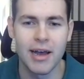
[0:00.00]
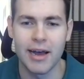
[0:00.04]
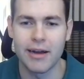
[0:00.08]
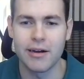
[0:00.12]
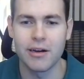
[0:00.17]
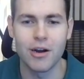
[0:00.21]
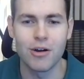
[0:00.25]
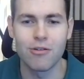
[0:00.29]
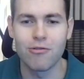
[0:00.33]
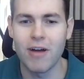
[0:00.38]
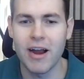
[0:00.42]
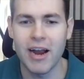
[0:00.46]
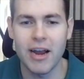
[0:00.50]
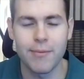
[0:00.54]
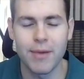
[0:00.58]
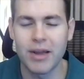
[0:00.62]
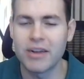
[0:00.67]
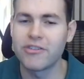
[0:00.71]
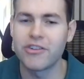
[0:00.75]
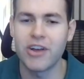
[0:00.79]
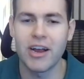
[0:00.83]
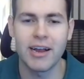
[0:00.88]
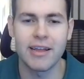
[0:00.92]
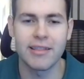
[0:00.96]
I'd go
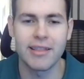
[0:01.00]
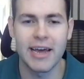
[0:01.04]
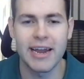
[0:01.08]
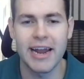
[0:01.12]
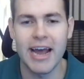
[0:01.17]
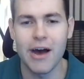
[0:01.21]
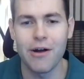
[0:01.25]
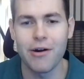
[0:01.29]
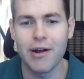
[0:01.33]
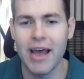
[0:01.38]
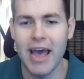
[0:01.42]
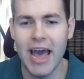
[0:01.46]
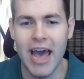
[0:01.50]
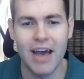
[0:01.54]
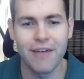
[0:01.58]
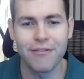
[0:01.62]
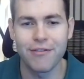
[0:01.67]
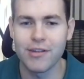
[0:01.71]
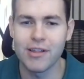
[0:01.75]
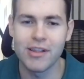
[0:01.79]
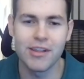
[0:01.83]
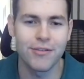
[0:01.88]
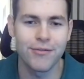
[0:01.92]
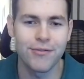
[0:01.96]
recommend checking that out
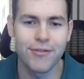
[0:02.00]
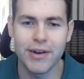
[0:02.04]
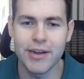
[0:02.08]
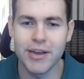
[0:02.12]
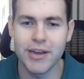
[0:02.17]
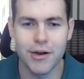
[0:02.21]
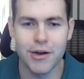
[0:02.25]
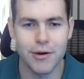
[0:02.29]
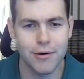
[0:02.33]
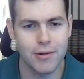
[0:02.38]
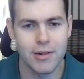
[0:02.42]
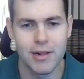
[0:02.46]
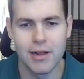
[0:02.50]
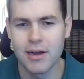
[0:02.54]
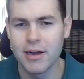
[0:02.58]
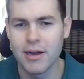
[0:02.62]
after this video.